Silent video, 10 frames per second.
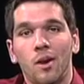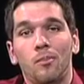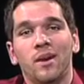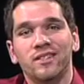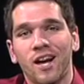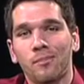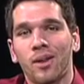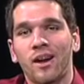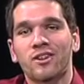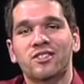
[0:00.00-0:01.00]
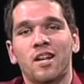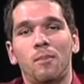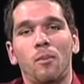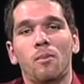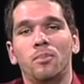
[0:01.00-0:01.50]
Big time players step
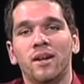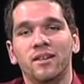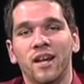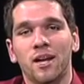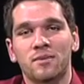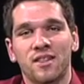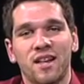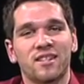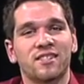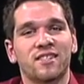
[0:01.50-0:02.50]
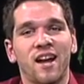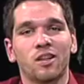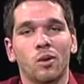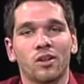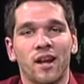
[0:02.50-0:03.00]
up in big games, and that's exactly
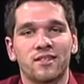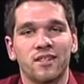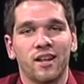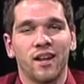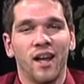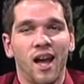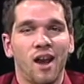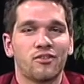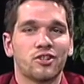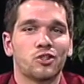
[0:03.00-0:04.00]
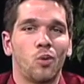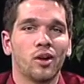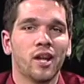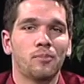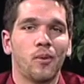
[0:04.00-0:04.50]
what Lance did averaging
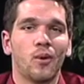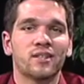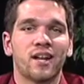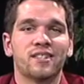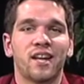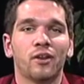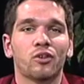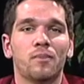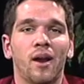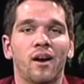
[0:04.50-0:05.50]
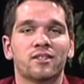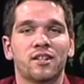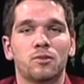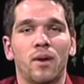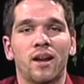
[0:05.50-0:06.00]
28 points and 10 rebounds in
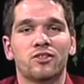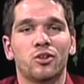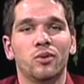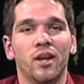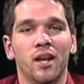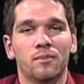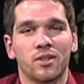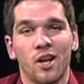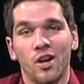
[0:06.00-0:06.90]
his past two games.